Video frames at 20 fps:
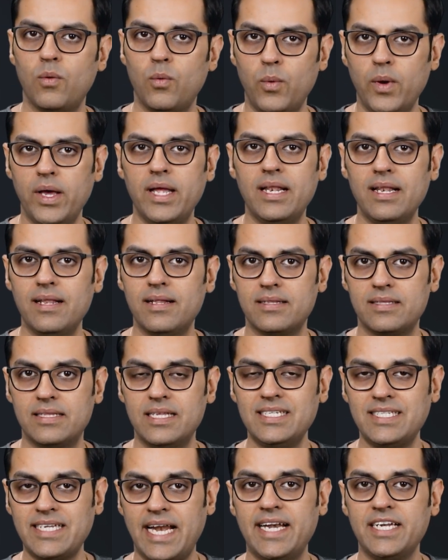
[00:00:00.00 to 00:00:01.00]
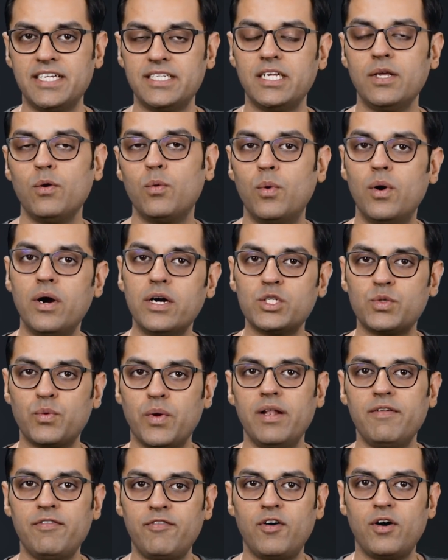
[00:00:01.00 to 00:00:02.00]
Well, this strategy works
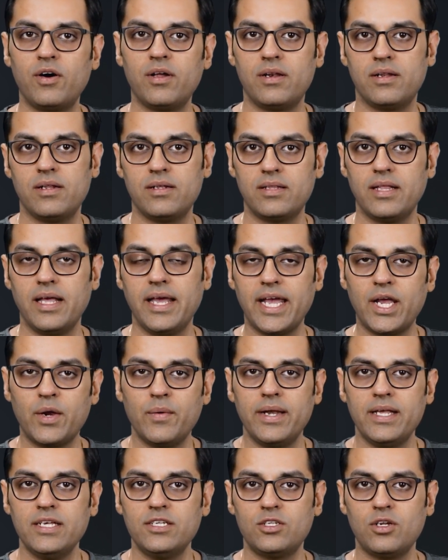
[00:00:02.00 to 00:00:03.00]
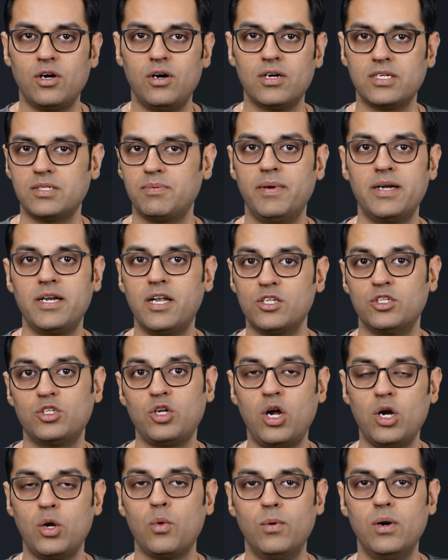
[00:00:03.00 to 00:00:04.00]
well for the equity stocks but does
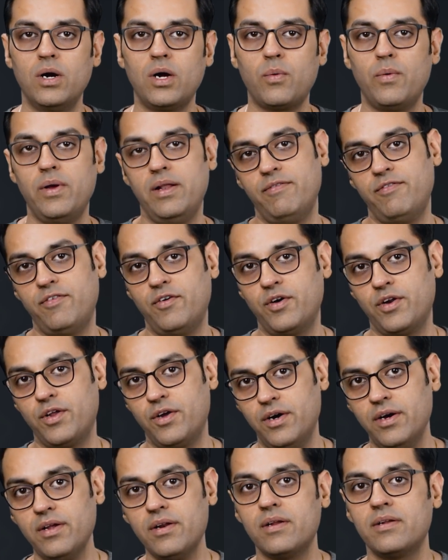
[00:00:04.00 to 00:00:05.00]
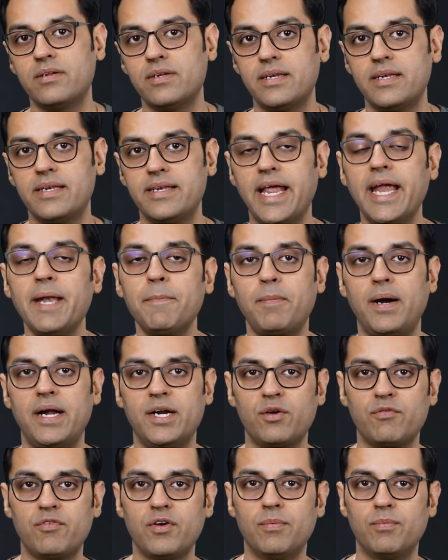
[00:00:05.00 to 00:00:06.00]
not work well for your debt
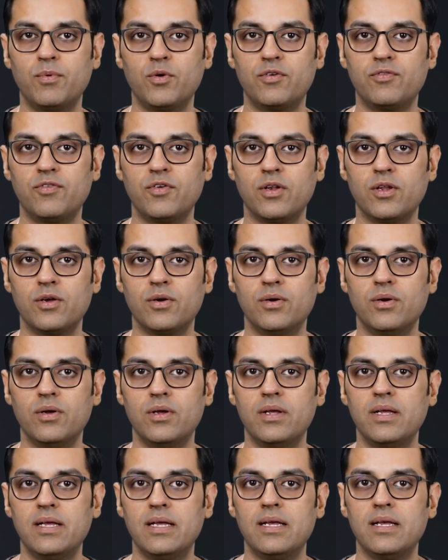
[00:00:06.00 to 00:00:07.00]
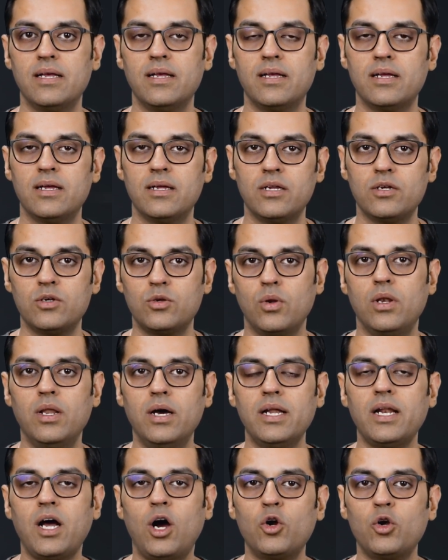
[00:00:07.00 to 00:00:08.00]
part of your portfolio. To
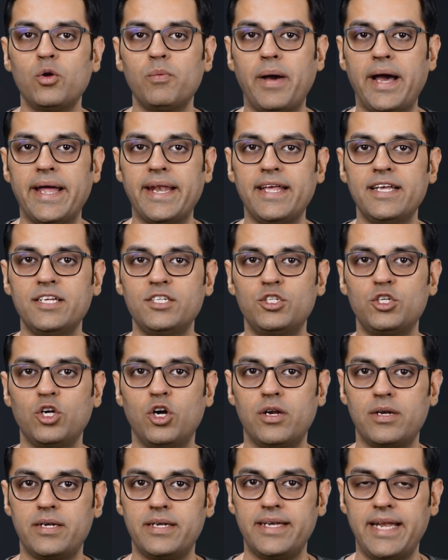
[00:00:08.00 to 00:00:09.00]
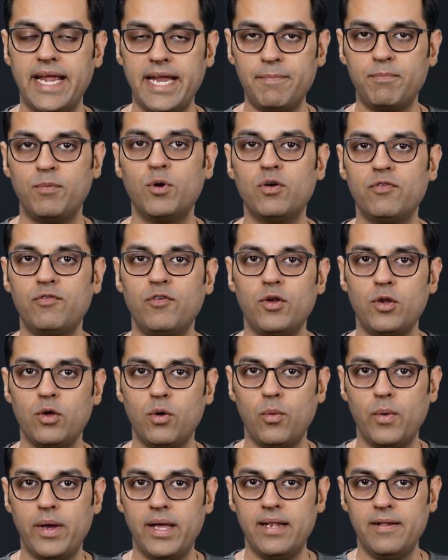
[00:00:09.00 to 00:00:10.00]
learn how to manage your debt
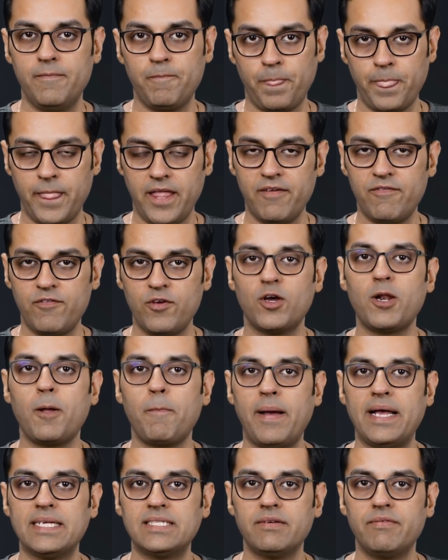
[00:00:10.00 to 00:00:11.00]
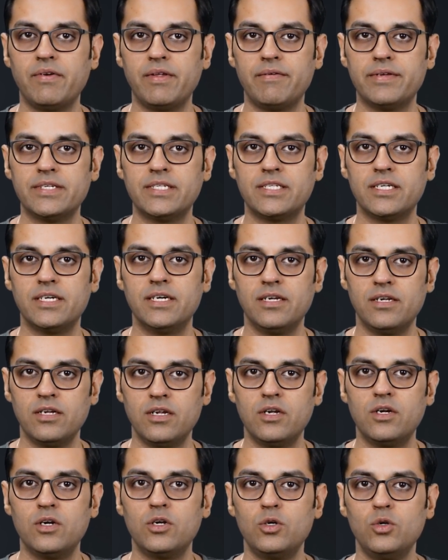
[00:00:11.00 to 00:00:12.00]
portfolio well, if you're a passive investor,
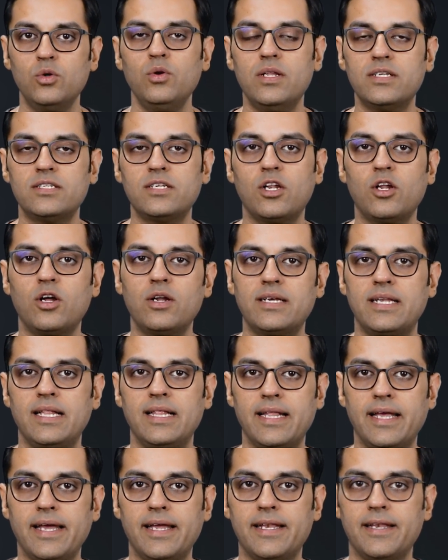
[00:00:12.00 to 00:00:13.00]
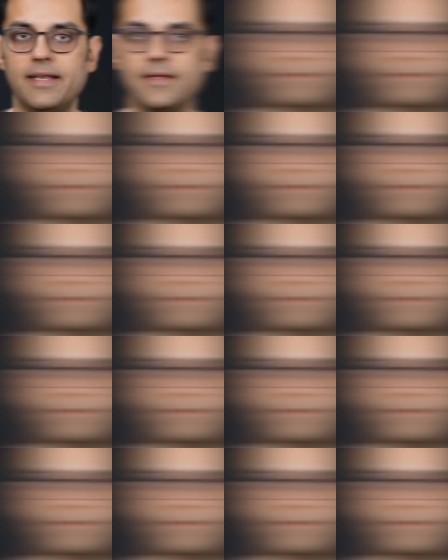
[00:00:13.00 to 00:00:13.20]
do listen on till the end.